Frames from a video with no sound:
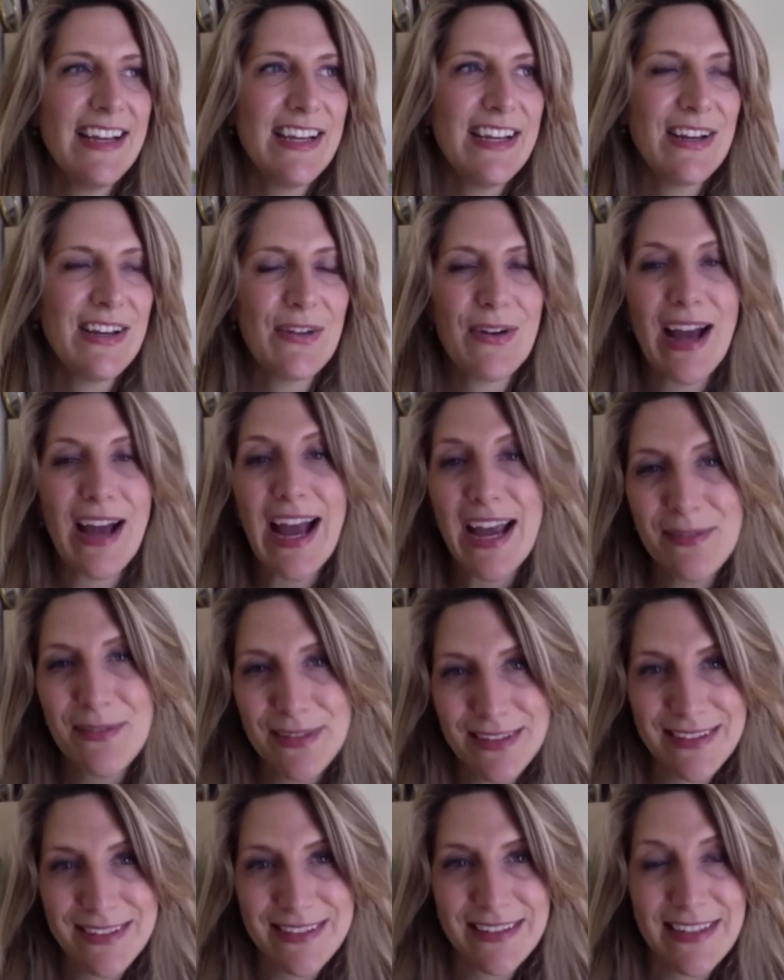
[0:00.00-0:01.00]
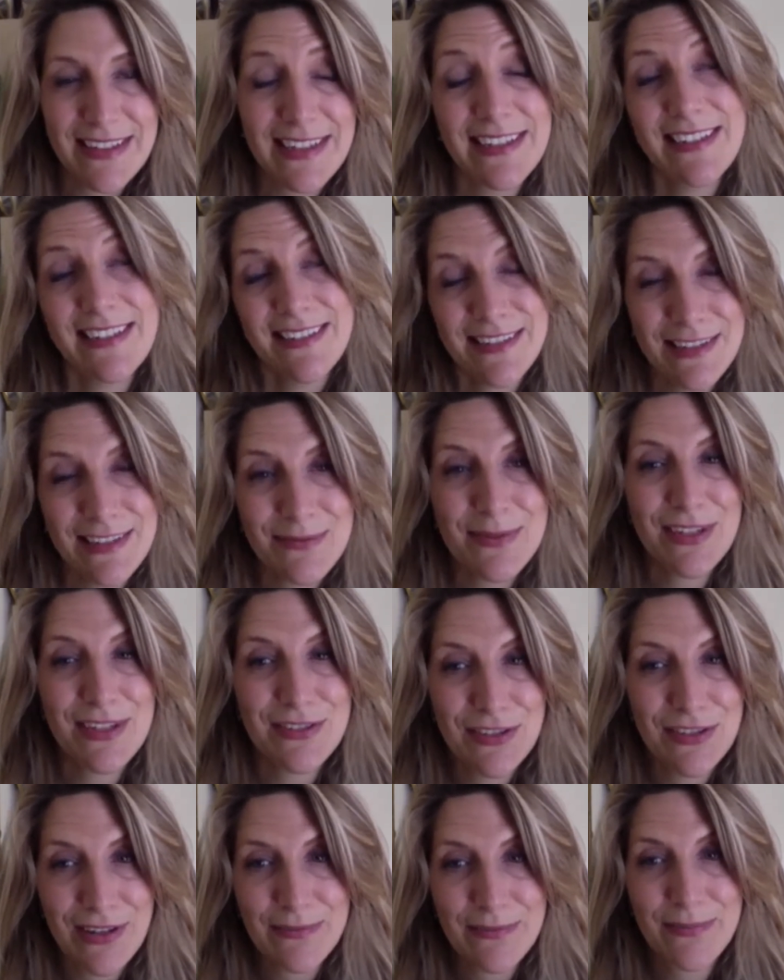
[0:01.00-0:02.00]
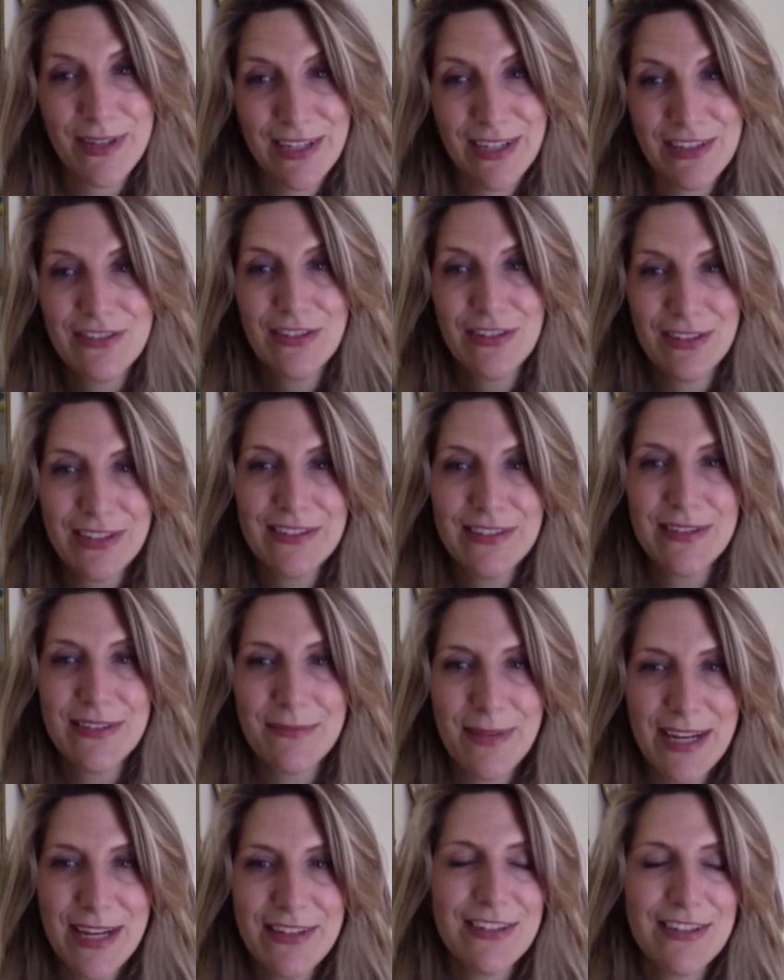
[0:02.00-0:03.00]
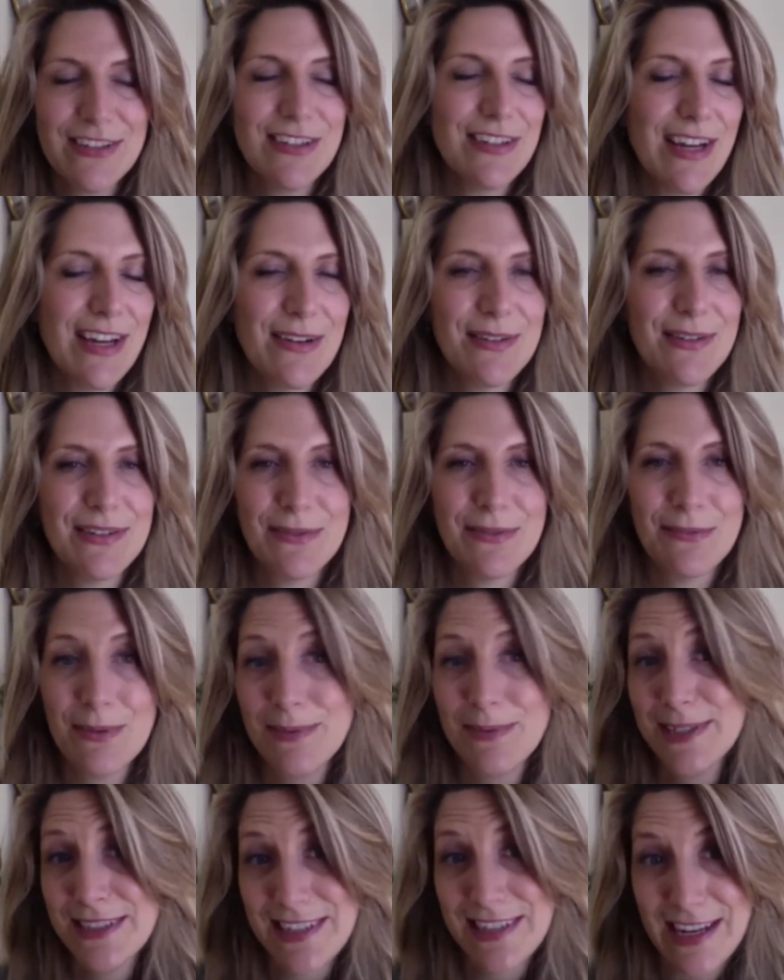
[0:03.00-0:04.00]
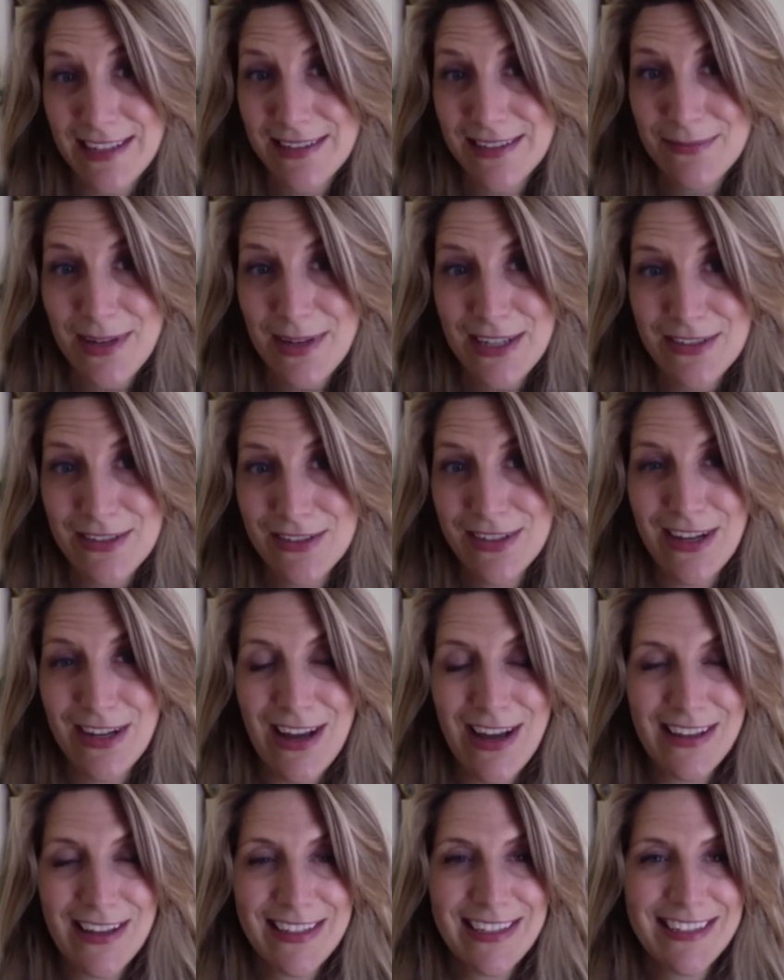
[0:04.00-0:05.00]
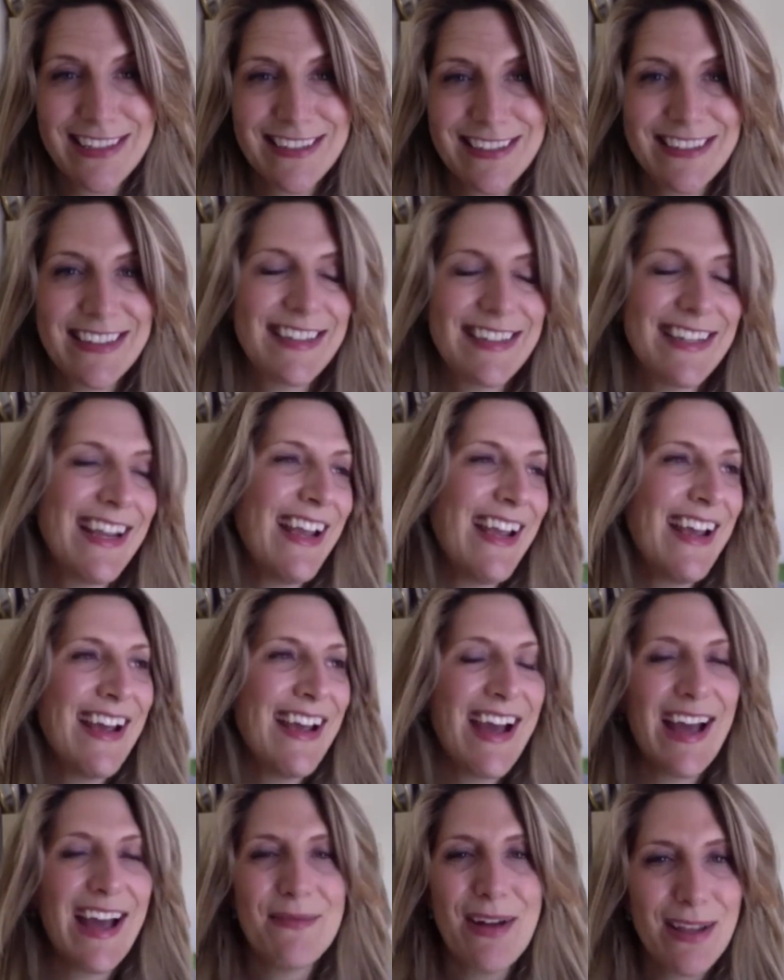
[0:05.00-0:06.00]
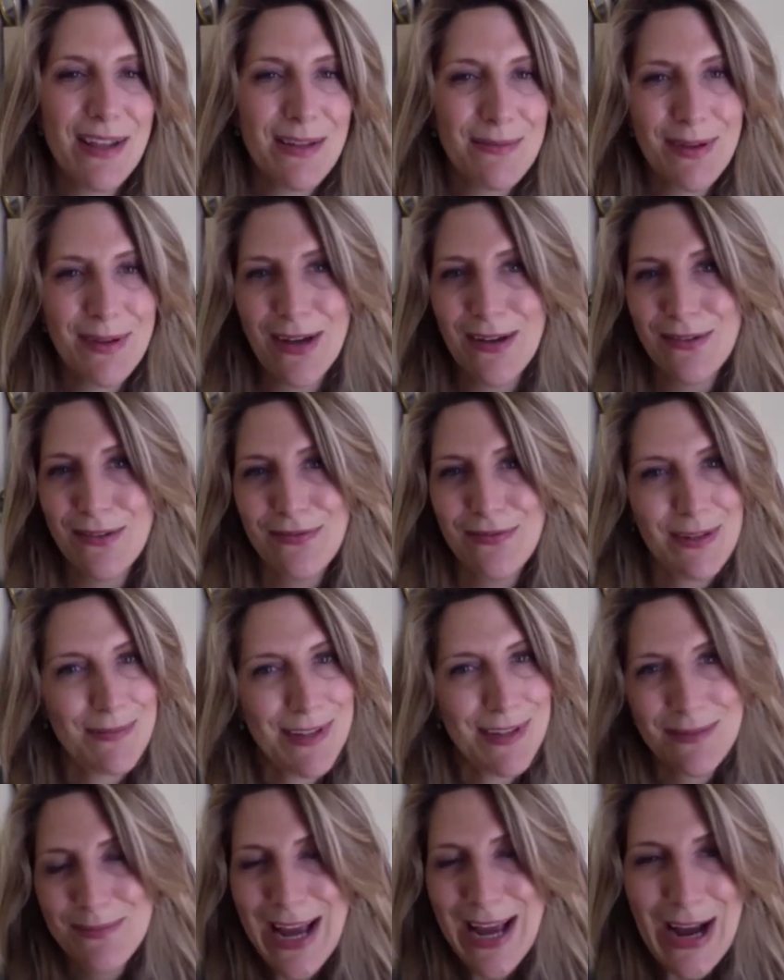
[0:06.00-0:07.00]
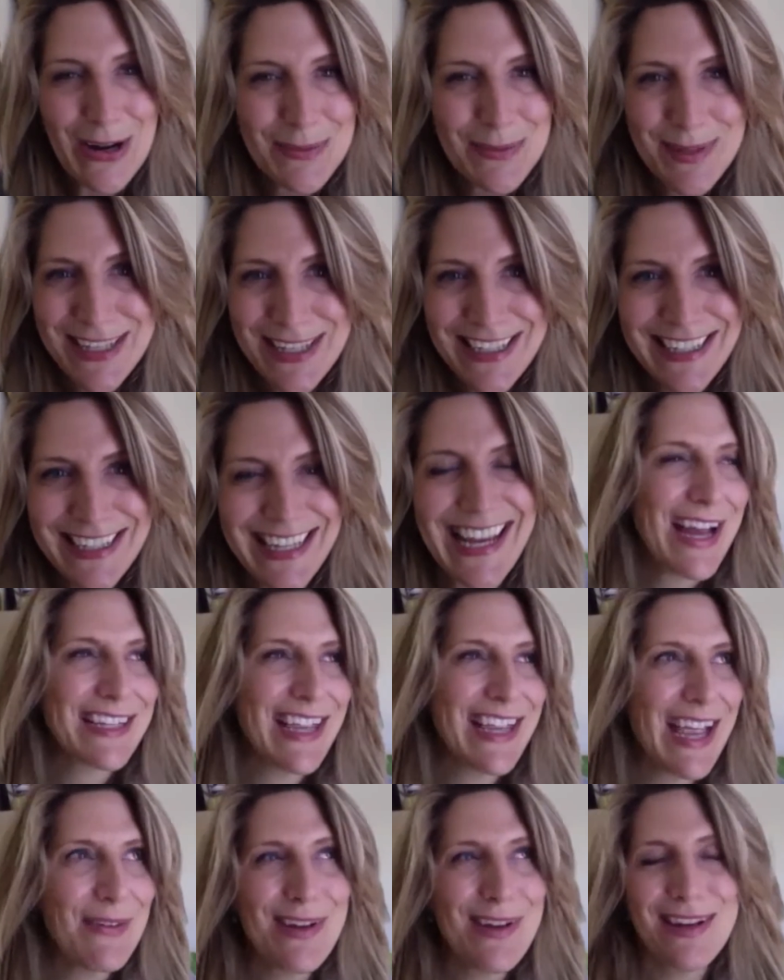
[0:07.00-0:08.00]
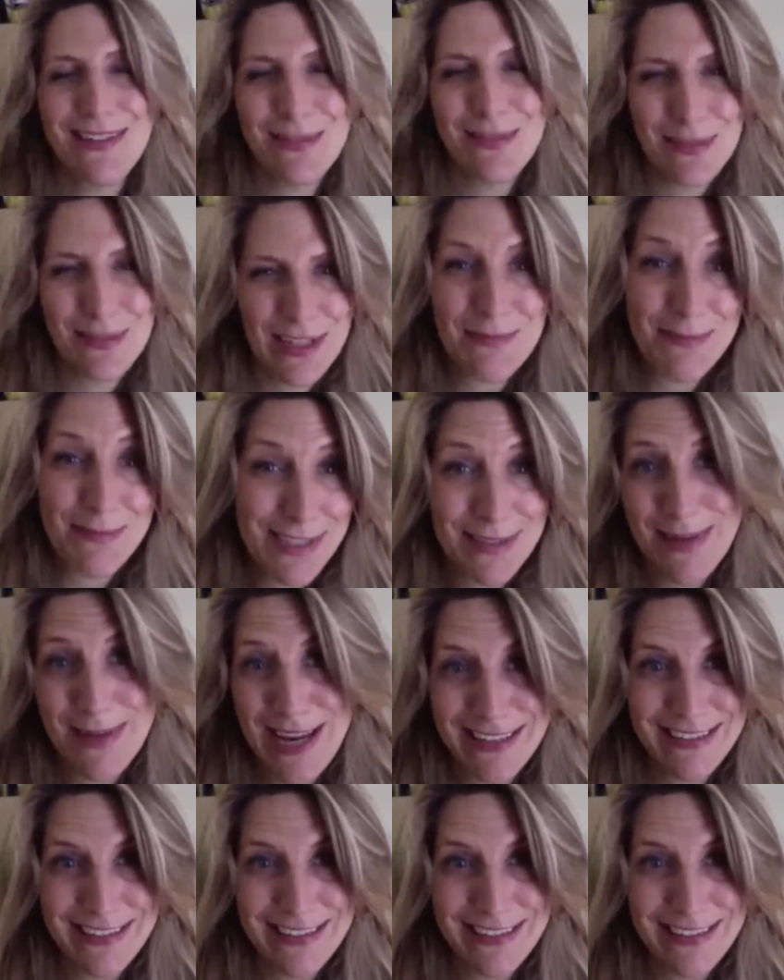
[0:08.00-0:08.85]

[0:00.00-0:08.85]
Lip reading: I was, in addition to being a journalism major, I was a women's studies major in college, and I'm all about female empowerment. In fact, I wanted to work at Ms.